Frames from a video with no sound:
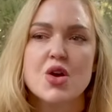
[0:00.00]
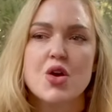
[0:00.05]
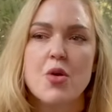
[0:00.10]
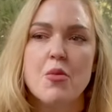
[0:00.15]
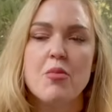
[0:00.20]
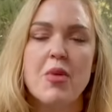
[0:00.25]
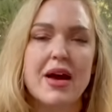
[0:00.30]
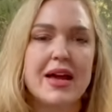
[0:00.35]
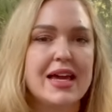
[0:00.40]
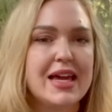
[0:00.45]

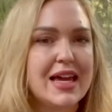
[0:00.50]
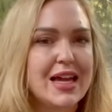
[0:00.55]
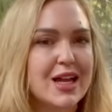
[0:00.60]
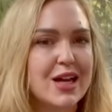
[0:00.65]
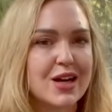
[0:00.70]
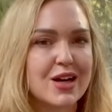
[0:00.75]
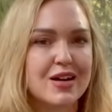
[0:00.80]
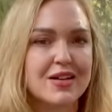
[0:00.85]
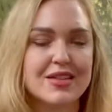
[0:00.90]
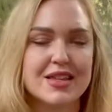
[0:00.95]
But
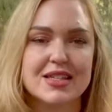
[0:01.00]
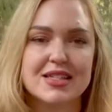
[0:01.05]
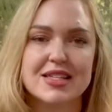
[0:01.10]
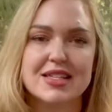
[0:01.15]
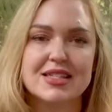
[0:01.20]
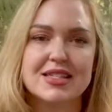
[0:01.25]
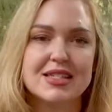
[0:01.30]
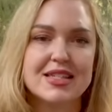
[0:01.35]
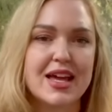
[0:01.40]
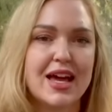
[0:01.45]
here, this
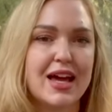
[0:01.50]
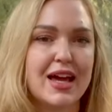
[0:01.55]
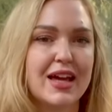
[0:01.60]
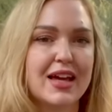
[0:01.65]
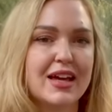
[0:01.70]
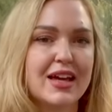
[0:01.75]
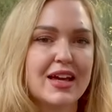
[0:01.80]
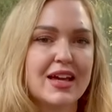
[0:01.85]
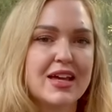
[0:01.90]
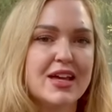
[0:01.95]
is
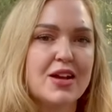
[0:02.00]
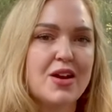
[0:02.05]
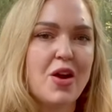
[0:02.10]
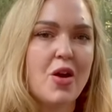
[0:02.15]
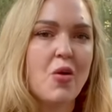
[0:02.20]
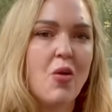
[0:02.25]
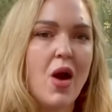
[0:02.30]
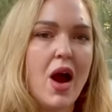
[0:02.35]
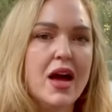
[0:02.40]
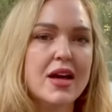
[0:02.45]
saying, you
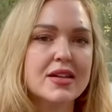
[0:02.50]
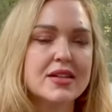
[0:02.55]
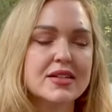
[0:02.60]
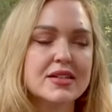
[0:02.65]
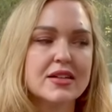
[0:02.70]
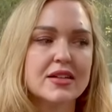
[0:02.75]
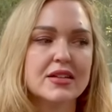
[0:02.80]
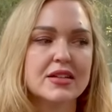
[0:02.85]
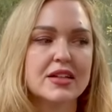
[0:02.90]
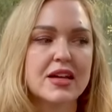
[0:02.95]
know what,
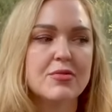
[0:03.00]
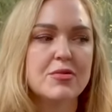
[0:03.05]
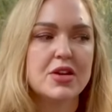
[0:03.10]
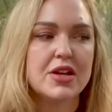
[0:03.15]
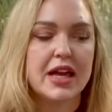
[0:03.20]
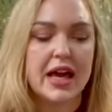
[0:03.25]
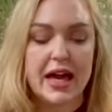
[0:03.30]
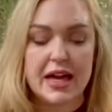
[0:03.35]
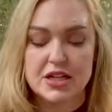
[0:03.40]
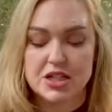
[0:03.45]

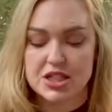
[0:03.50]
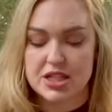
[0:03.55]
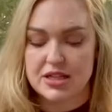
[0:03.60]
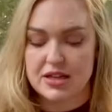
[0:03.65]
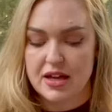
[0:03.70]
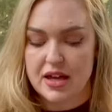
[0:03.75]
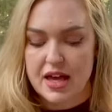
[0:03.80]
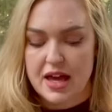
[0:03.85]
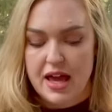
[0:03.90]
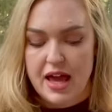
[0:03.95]

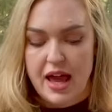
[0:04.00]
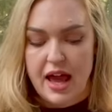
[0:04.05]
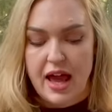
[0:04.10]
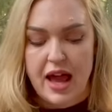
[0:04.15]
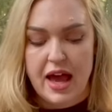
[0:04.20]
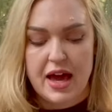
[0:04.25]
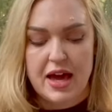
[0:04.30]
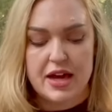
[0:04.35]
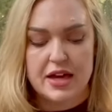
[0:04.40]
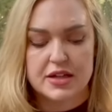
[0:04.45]
communication
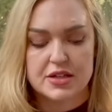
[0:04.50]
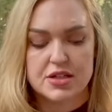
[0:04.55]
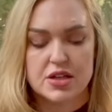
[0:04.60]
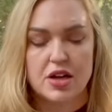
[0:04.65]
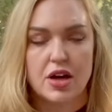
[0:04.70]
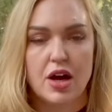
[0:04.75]
and